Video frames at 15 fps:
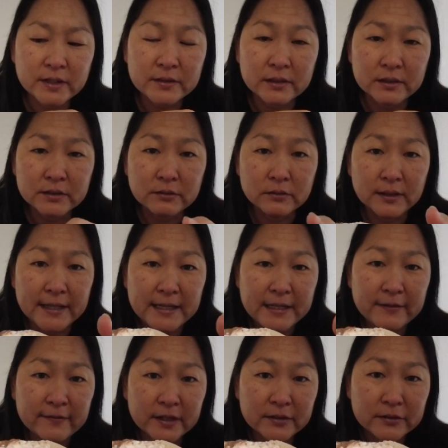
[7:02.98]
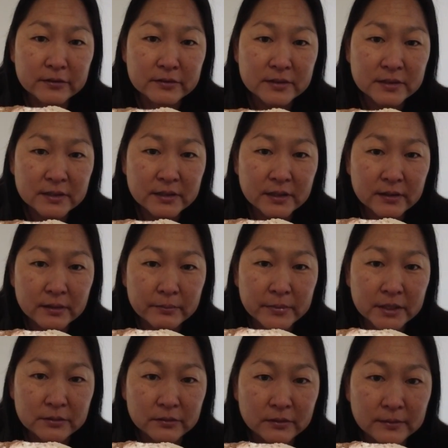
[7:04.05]
the little lady fingers in the
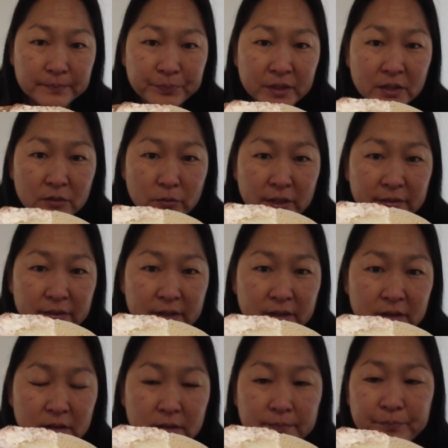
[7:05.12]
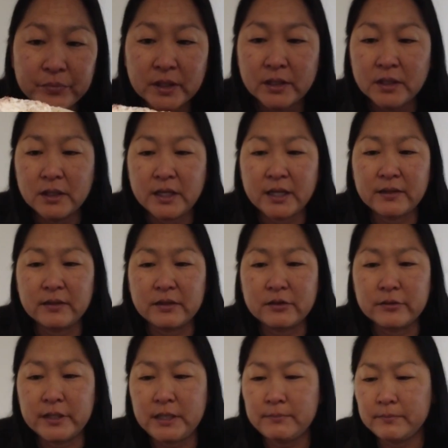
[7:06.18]
middle, right there, and the
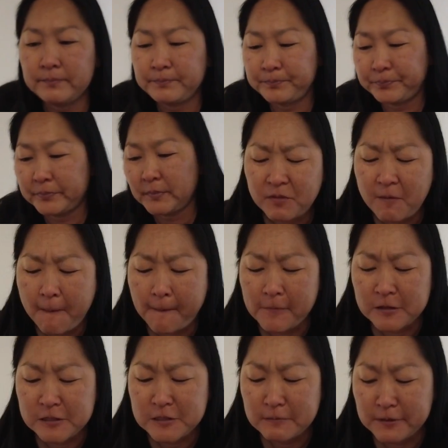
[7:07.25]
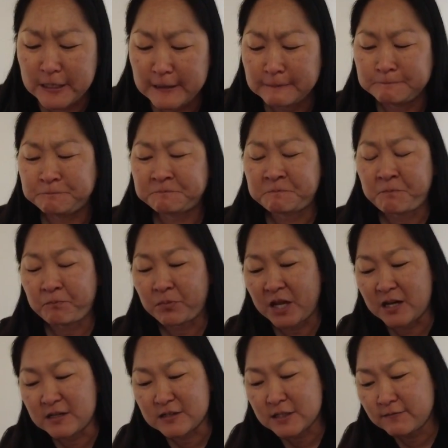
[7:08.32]
cream. Yummy. And
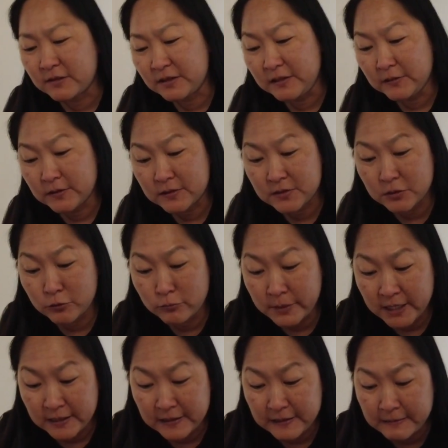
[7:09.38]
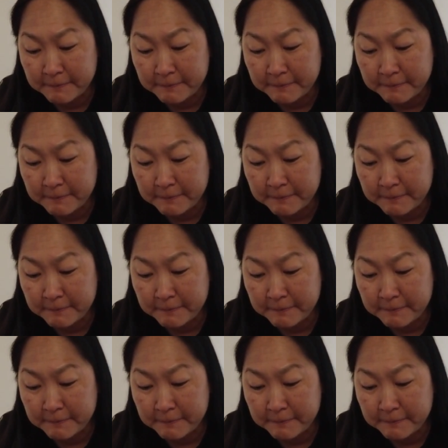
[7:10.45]
it definitely looks homemade.